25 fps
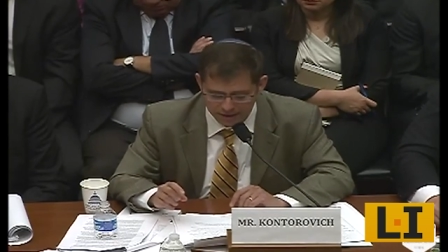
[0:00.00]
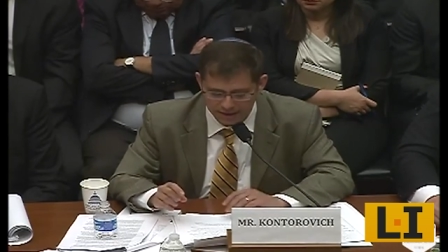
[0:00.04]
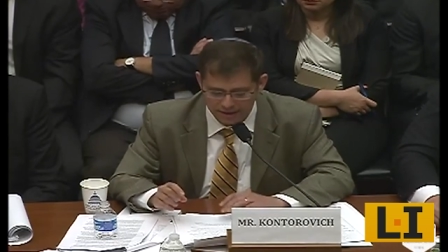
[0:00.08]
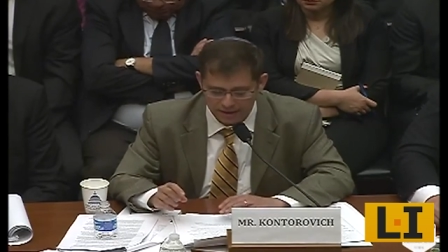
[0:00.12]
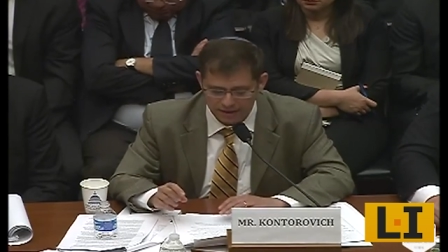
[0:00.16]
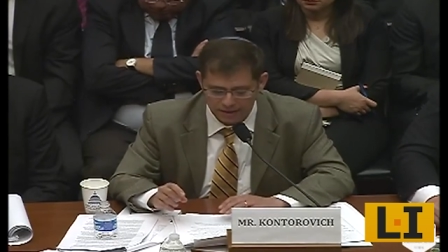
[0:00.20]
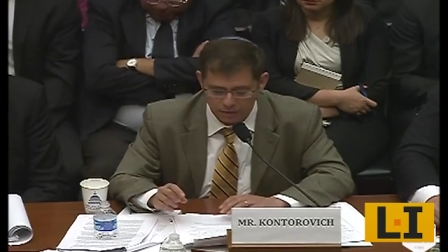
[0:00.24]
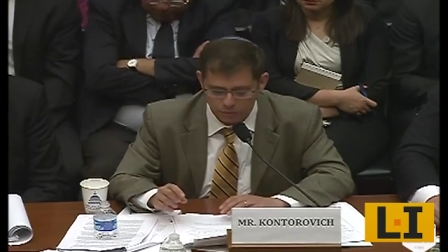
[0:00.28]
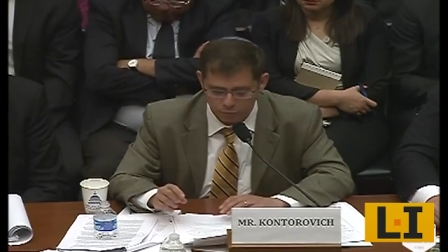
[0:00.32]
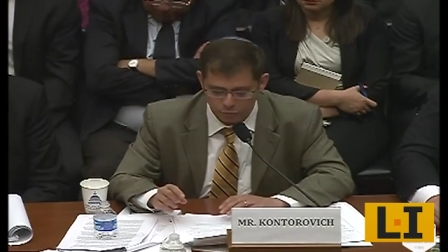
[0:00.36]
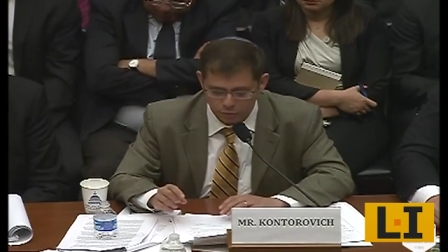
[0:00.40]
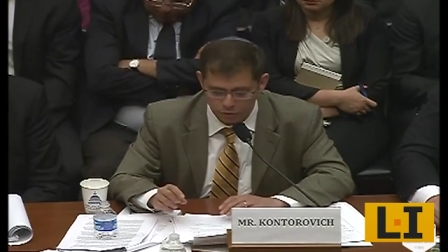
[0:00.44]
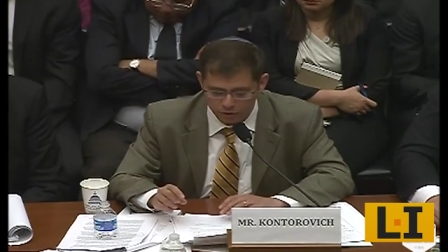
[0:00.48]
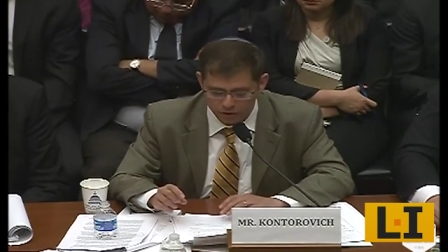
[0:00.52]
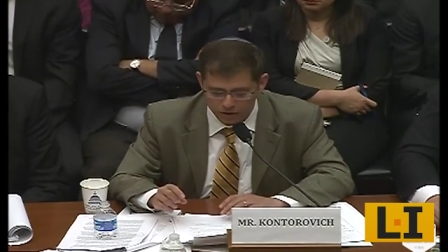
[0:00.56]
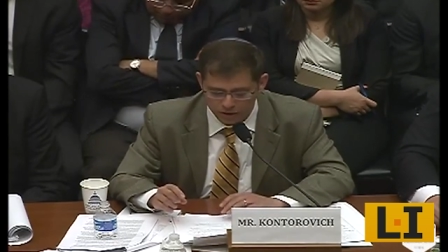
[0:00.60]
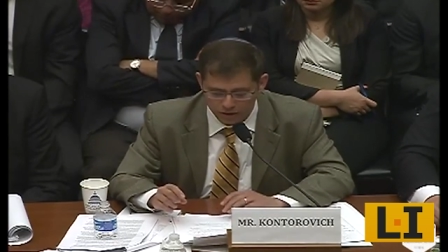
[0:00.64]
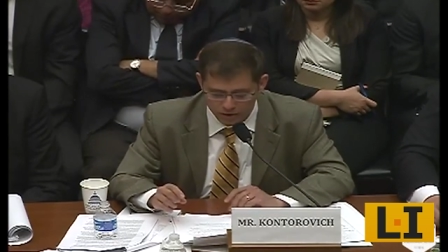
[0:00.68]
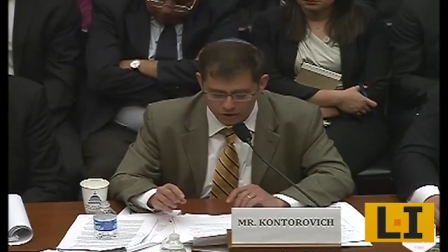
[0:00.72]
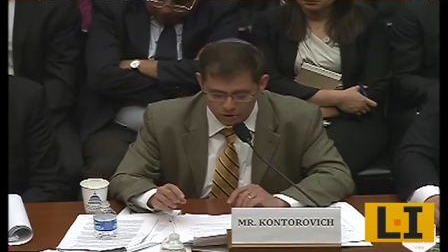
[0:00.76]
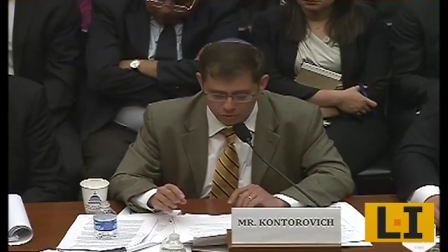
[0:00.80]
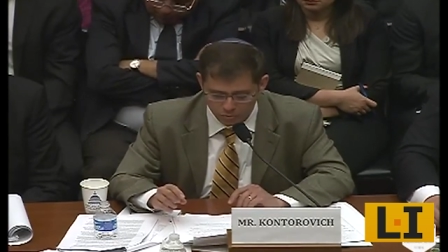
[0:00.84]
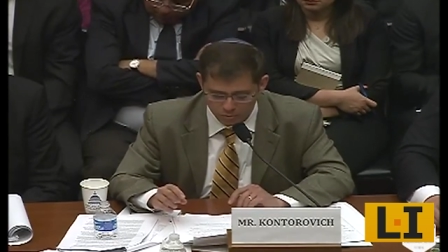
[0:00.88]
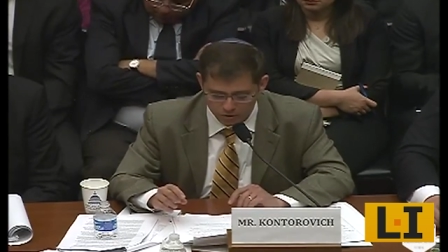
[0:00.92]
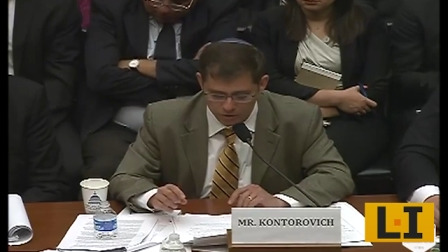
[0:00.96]
and that
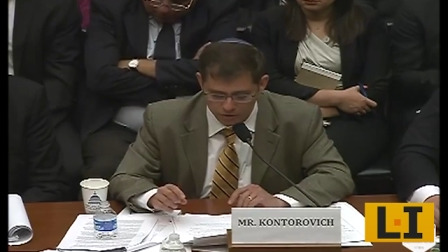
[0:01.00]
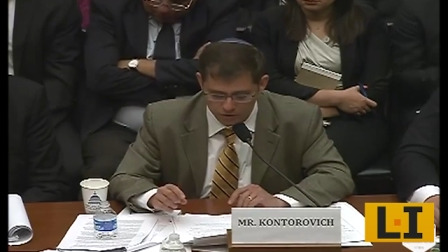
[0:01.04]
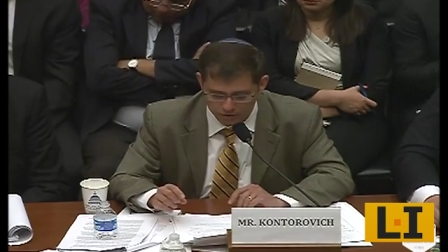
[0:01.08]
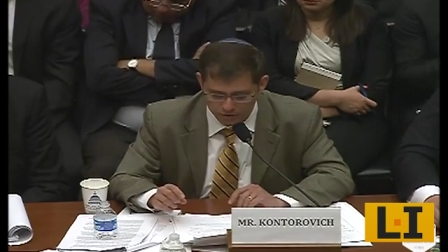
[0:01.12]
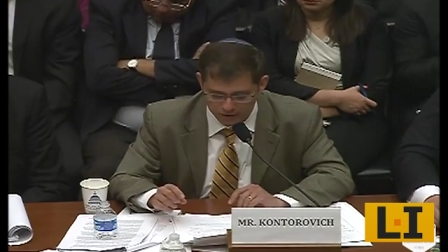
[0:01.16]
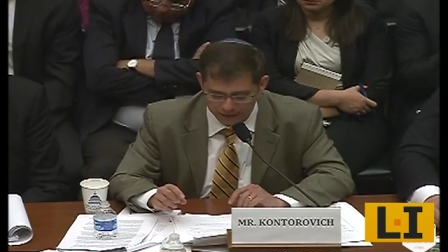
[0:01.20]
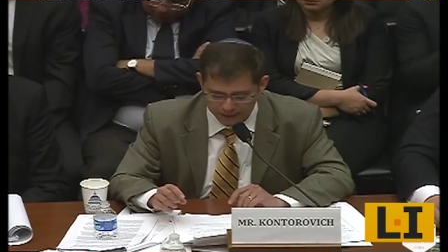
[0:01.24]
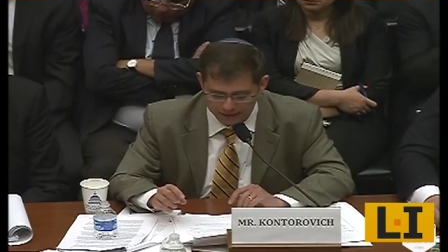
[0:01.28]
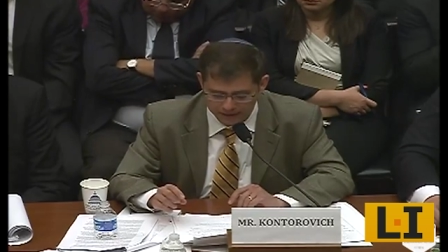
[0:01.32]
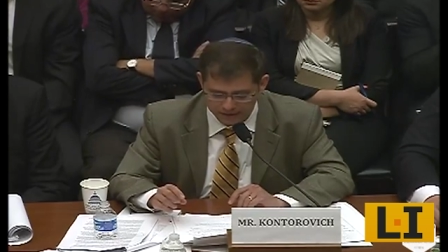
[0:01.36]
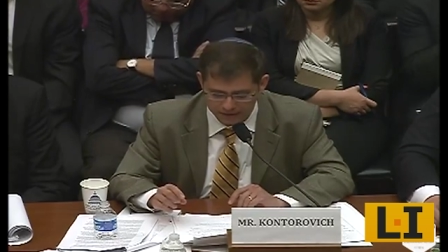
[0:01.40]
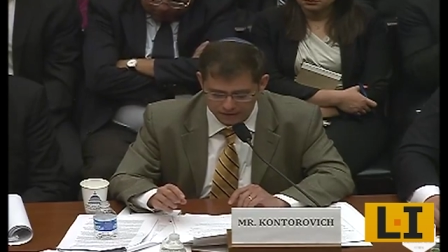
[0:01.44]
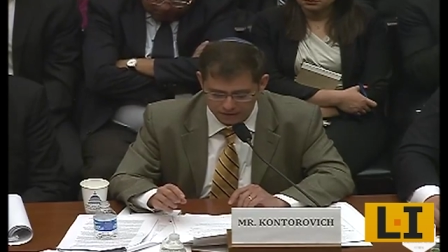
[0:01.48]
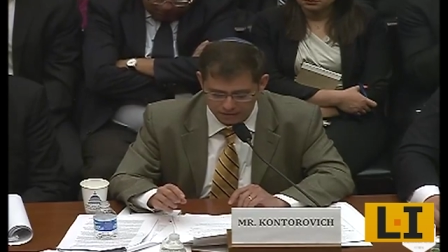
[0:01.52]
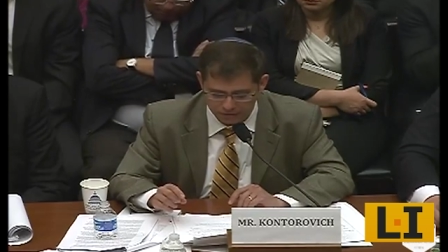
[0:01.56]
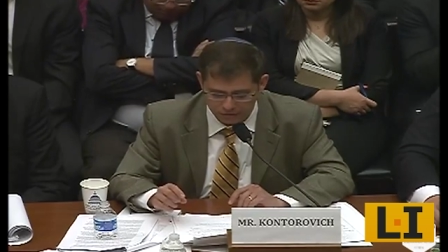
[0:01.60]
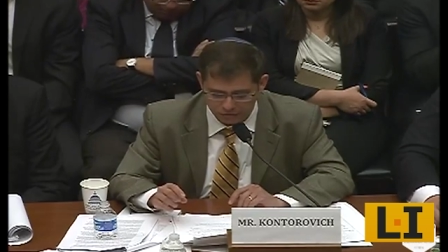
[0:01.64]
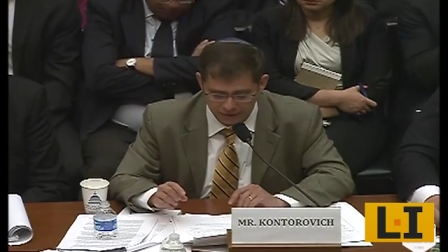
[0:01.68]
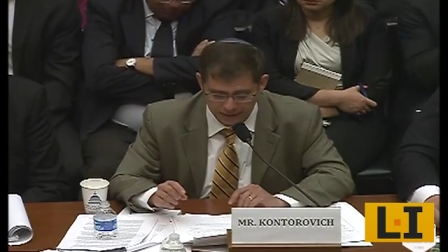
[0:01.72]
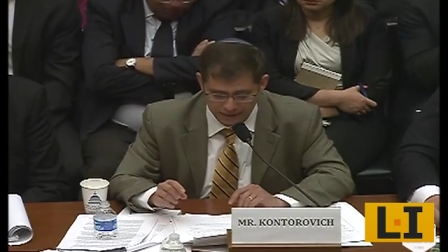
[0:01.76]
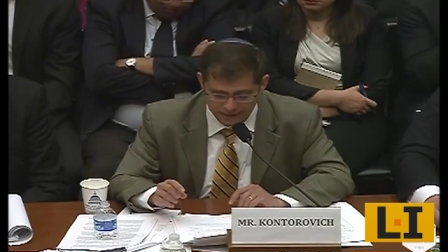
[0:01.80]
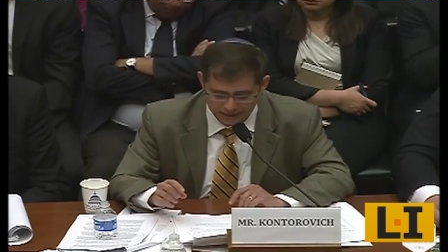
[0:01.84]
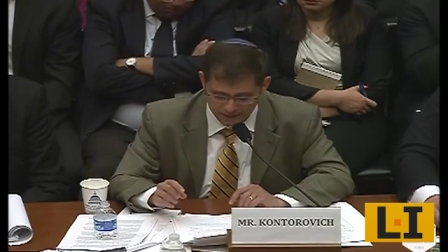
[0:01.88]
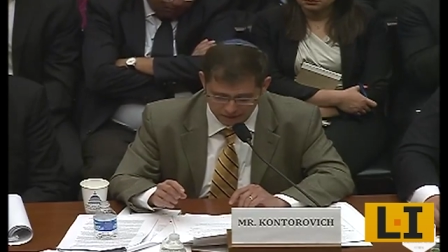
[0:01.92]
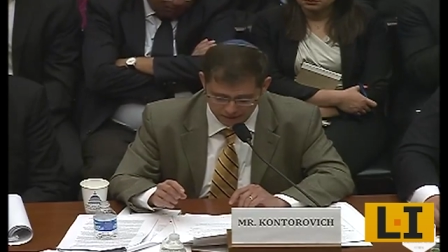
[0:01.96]
boycotts were in fact
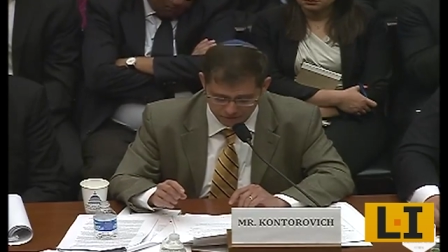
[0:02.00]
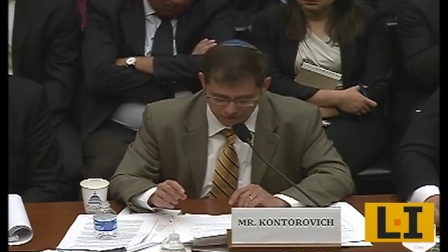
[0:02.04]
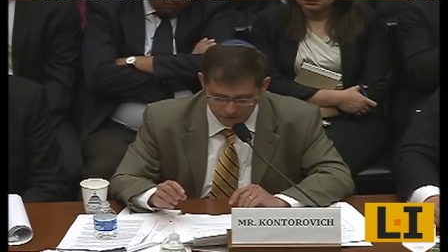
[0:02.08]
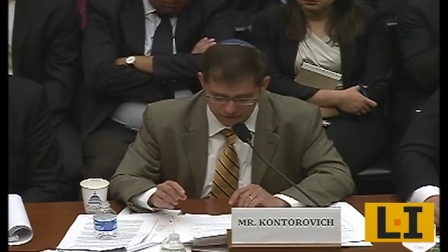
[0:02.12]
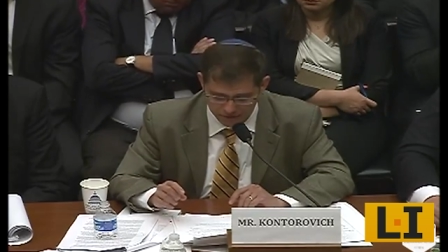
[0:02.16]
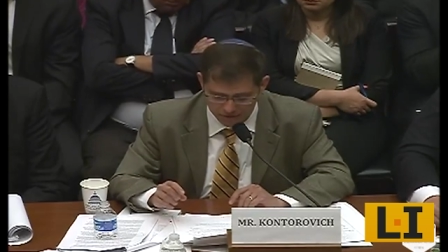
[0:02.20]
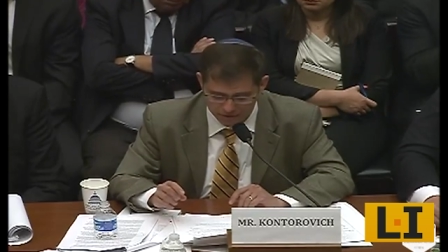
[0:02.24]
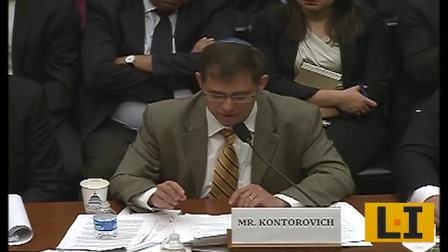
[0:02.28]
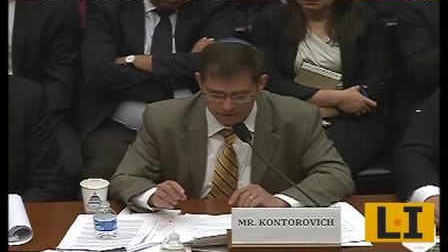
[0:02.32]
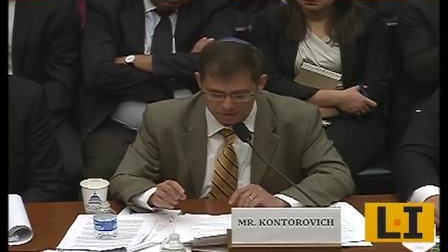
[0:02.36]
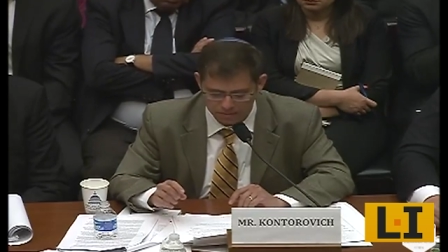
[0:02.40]
divisive